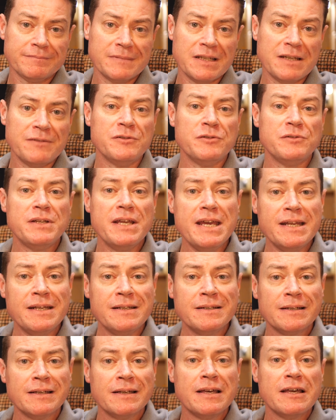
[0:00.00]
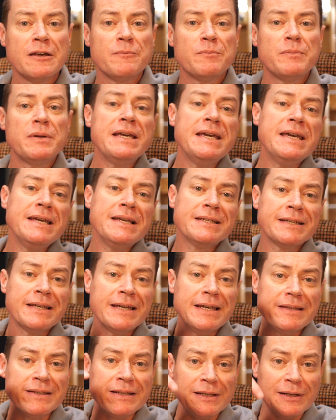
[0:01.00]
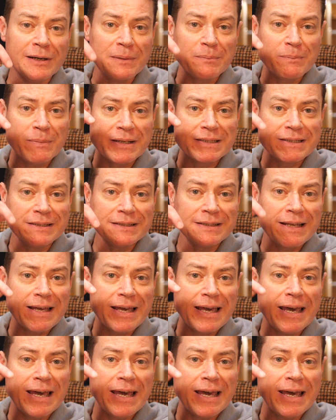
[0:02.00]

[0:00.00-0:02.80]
If you did, please hit the like button